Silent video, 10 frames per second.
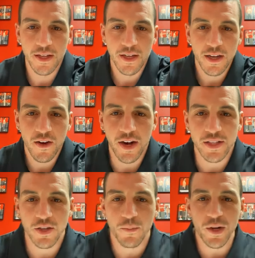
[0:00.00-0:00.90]
All right.
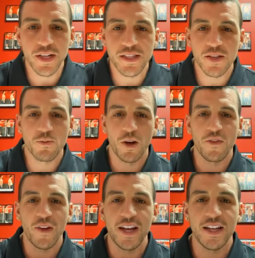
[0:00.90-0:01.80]
So Brittany says, what
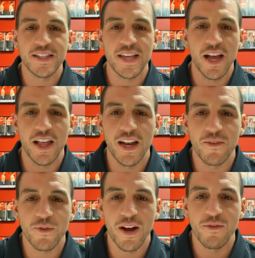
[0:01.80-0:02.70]
if I eat a
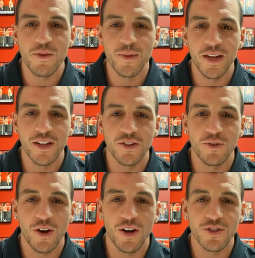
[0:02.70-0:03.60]
salad for every meal and do
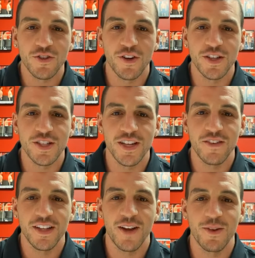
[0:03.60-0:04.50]
100 crunches
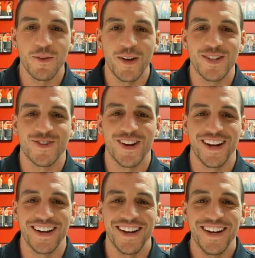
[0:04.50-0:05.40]
every day with a waist
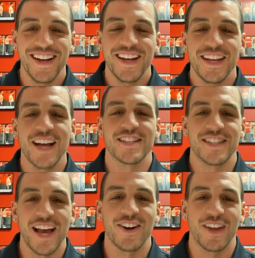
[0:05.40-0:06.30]
trainer? Yes,
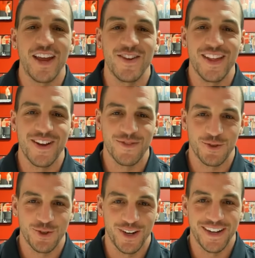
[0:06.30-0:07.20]
that'll get you there for
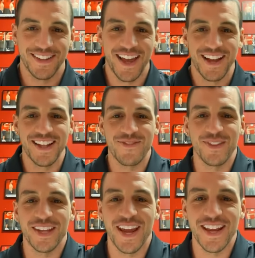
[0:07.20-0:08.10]
sure. That'll
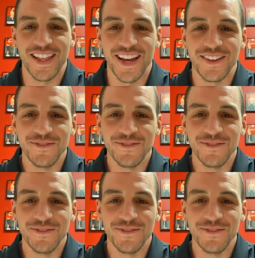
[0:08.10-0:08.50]
definitely get you there.